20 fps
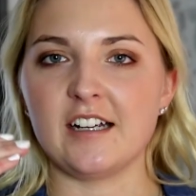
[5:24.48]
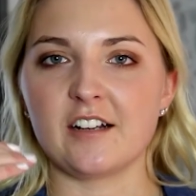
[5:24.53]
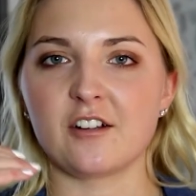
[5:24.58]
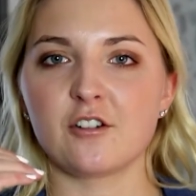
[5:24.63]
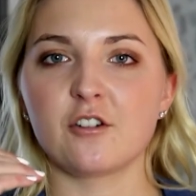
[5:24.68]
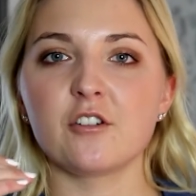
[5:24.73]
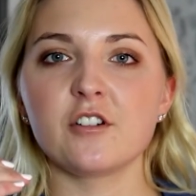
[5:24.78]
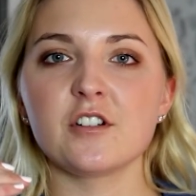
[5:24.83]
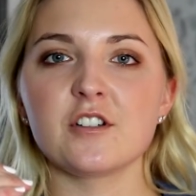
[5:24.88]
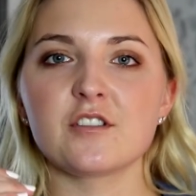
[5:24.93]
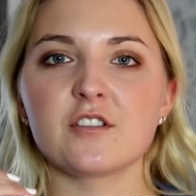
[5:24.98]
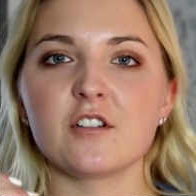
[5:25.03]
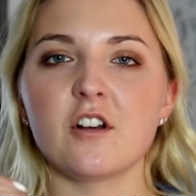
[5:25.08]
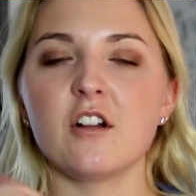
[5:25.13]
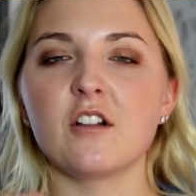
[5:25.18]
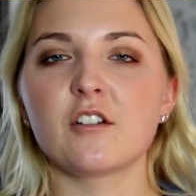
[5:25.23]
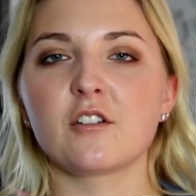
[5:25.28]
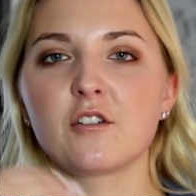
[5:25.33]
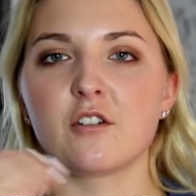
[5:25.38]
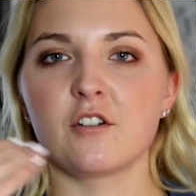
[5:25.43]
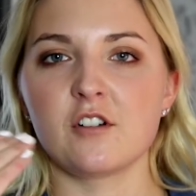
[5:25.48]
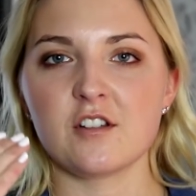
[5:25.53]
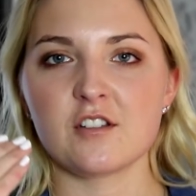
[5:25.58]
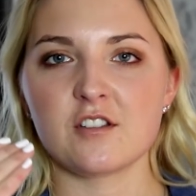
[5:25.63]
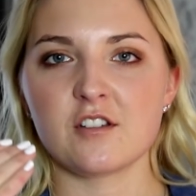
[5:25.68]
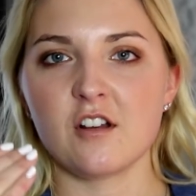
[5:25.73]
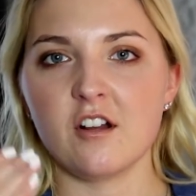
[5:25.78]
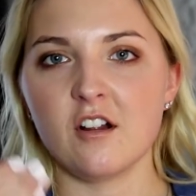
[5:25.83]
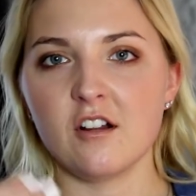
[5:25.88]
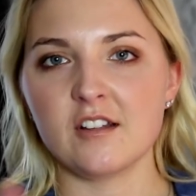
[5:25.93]
cortisol.
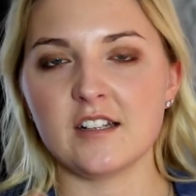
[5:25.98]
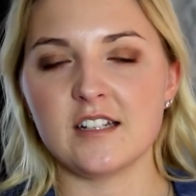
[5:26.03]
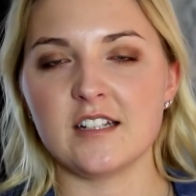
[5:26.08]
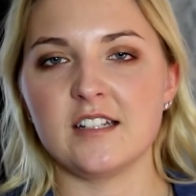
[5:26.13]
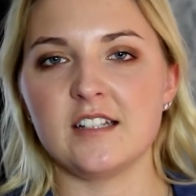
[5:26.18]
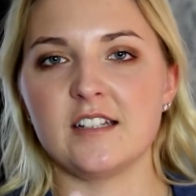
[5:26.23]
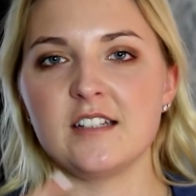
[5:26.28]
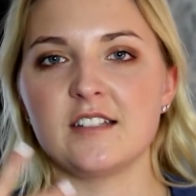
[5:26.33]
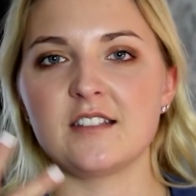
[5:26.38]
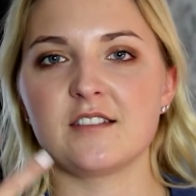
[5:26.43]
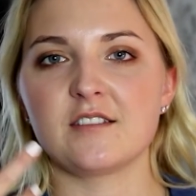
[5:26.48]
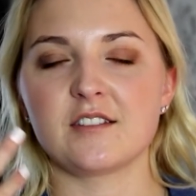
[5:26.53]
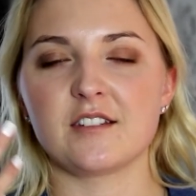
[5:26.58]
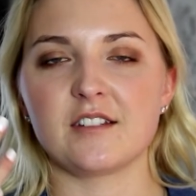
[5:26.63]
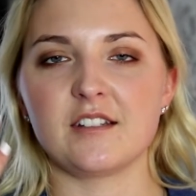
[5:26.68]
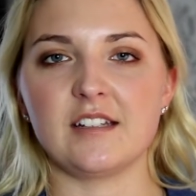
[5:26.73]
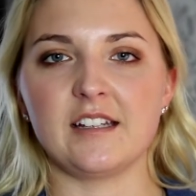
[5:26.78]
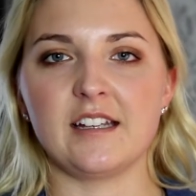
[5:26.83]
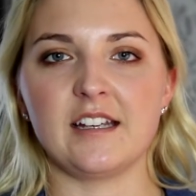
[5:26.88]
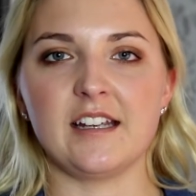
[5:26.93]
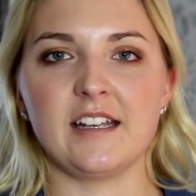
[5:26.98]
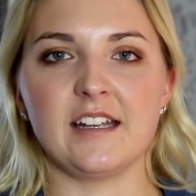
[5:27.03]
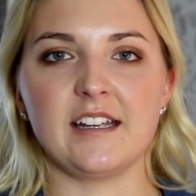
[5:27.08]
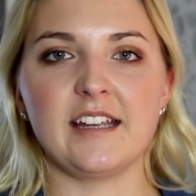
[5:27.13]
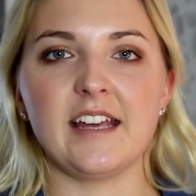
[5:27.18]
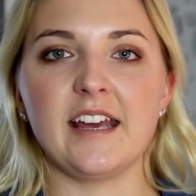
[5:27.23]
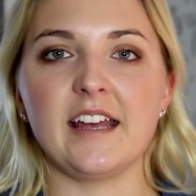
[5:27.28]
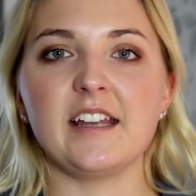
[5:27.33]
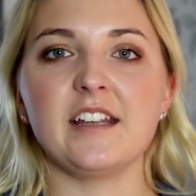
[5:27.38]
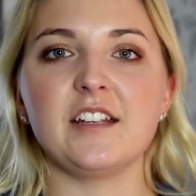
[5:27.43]
Cortisol is
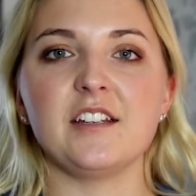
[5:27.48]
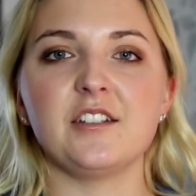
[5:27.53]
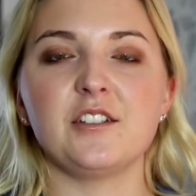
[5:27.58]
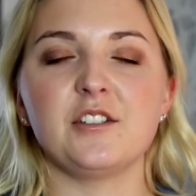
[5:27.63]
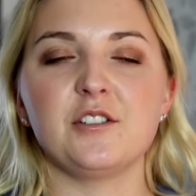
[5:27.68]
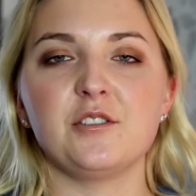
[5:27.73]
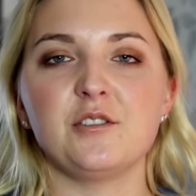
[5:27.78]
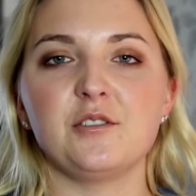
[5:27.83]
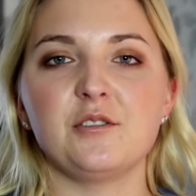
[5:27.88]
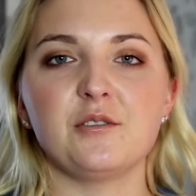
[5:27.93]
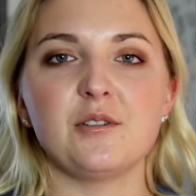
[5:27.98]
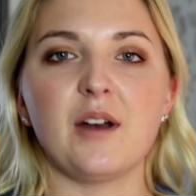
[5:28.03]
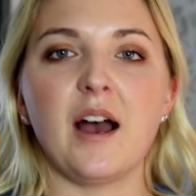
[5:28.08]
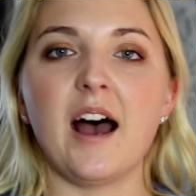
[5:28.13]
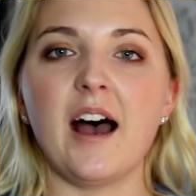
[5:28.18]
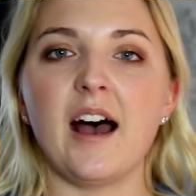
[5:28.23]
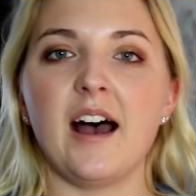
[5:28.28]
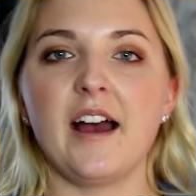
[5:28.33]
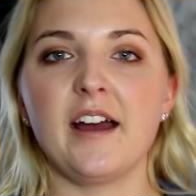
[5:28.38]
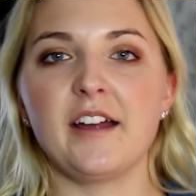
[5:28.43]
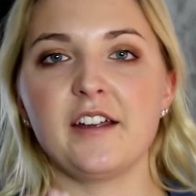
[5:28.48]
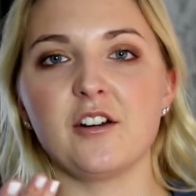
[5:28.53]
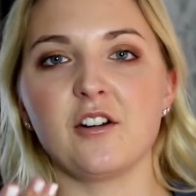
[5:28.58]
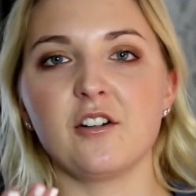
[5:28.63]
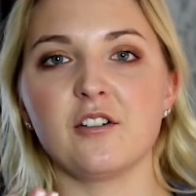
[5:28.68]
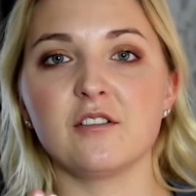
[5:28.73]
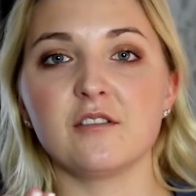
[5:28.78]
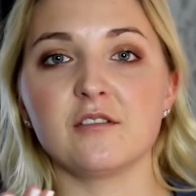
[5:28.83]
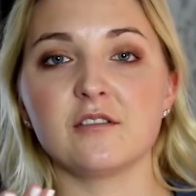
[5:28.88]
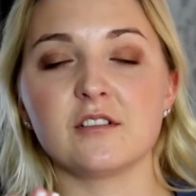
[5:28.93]
getting you high
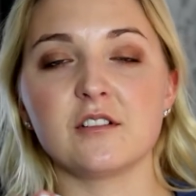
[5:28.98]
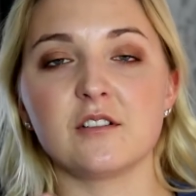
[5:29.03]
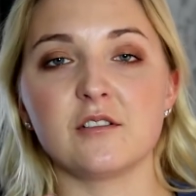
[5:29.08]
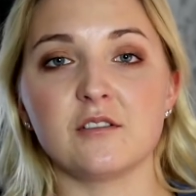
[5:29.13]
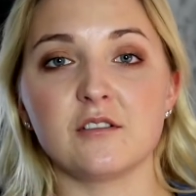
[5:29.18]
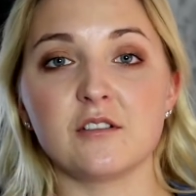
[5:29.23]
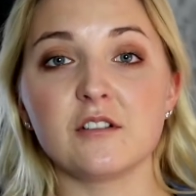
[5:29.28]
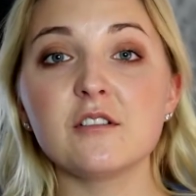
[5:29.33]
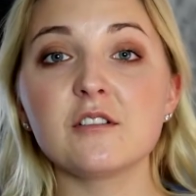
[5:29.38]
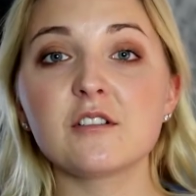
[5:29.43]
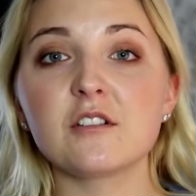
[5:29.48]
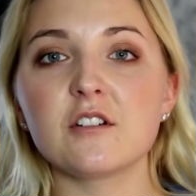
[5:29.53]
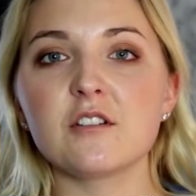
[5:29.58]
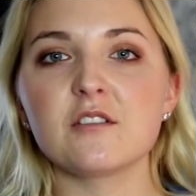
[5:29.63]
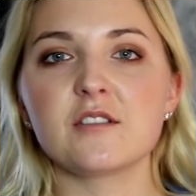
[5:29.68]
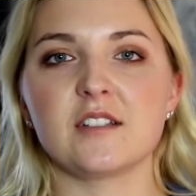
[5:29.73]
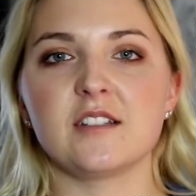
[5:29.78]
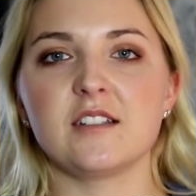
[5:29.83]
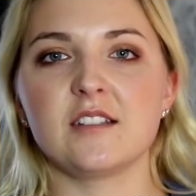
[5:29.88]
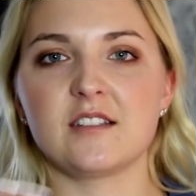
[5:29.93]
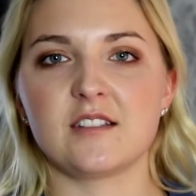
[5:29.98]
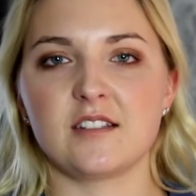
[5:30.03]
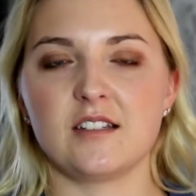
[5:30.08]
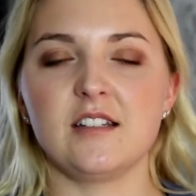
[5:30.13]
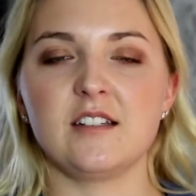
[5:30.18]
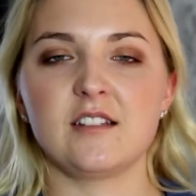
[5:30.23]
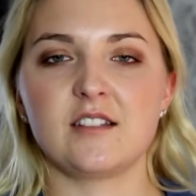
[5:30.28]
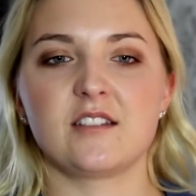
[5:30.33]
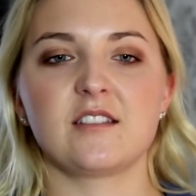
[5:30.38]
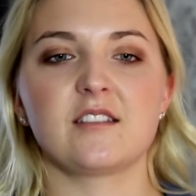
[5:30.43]
on glucose.
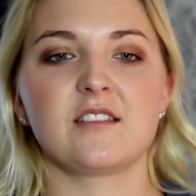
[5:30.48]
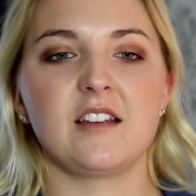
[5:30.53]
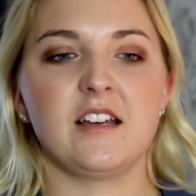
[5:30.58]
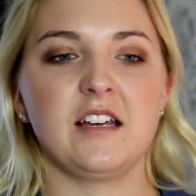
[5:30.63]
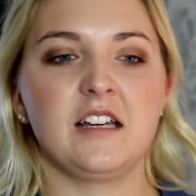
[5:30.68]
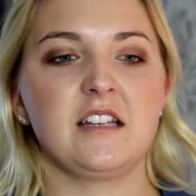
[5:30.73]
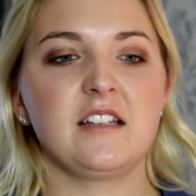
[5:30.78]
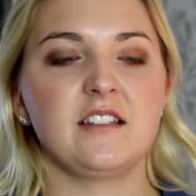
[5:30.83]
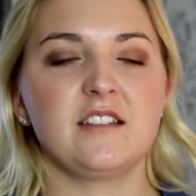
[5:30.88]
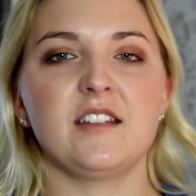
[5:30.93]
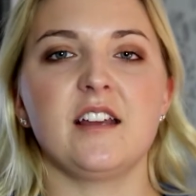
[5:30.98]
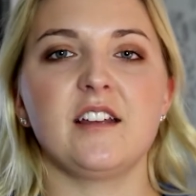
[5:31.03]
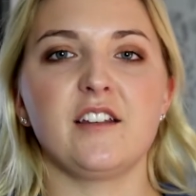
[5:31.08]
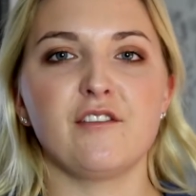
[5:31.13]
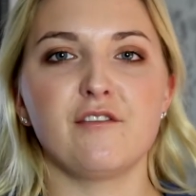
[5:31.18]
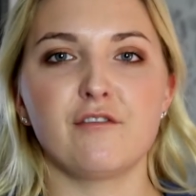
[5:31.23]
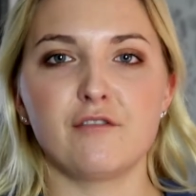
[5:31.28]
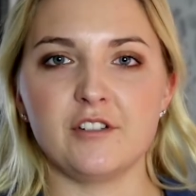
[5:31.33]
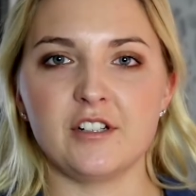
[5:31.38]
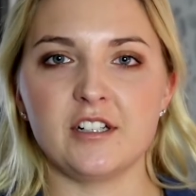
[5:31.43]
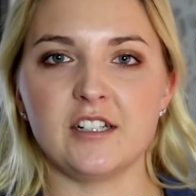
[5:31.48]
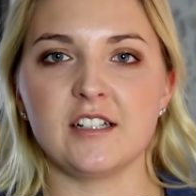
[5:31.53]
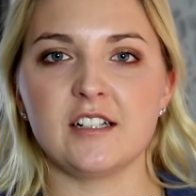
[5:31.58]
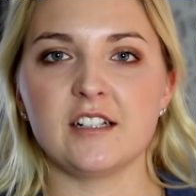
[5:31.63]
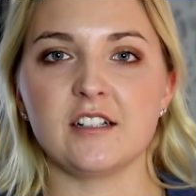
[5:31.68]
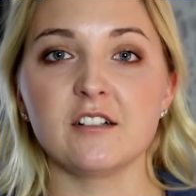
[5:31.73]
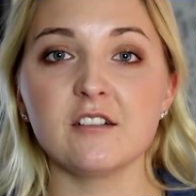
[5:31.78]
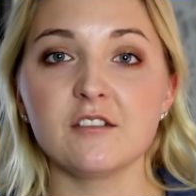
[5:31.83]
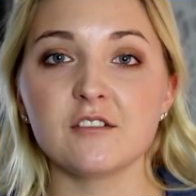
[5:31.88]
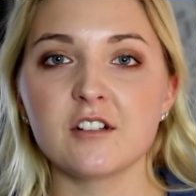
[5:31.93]
It's setting free
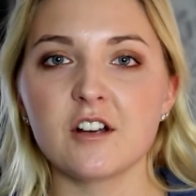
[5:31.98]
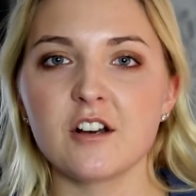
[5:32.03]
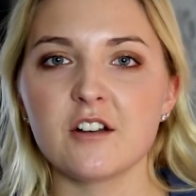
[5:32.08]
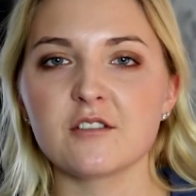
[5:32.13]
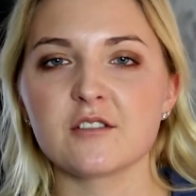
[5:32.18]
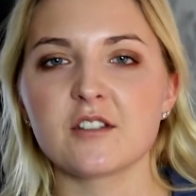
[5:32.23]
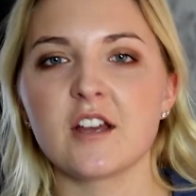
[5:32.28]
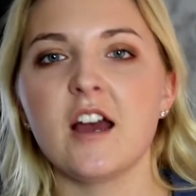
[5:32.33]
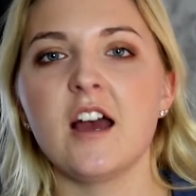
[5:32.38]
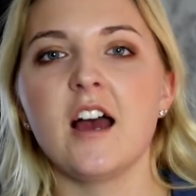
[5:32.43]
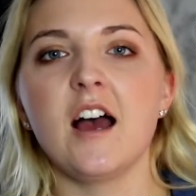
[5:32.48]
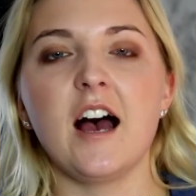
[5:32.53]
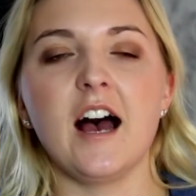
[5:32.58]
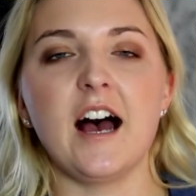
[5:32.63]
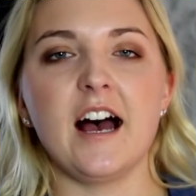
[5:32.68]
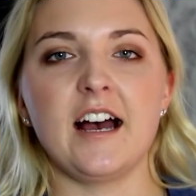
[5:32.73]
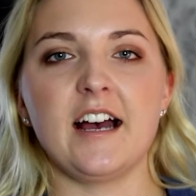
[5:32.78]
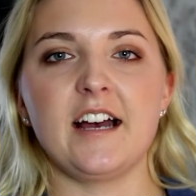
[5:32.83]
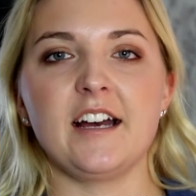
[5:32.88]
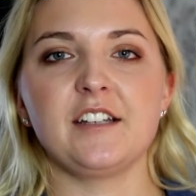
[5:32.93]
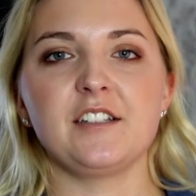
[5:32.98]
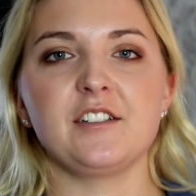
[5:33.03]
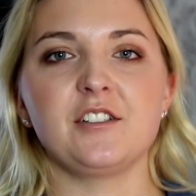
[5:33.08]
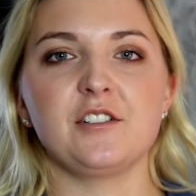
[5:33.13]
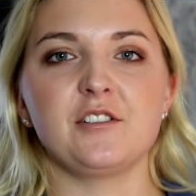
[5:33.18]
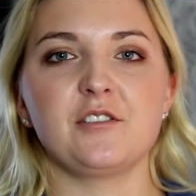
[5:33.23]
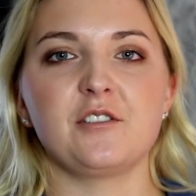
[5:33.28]
glucose, and